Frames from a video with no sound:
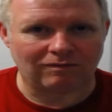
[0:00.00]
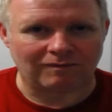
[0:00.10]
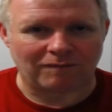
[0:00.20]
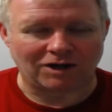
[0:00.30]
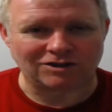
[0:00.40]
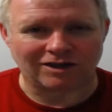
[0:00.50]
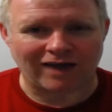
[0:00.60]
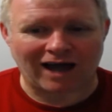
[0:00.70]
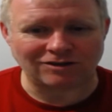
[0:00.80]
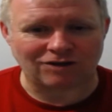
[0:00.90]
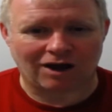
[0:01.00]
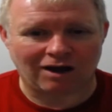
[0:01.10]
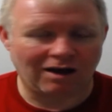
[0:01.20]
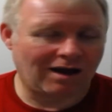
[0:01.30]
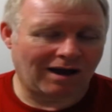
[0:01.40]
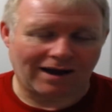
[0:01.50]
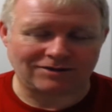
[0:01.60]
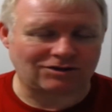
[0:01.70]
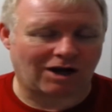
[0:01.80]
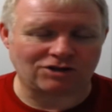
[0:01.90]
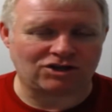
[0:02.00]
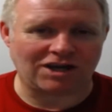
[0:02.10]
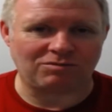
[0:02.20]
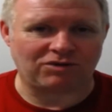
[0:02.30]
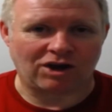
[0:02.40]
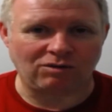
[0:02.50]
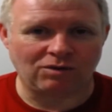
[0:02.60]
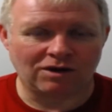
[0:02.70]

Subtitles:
mods and that. So it's not a cheap do.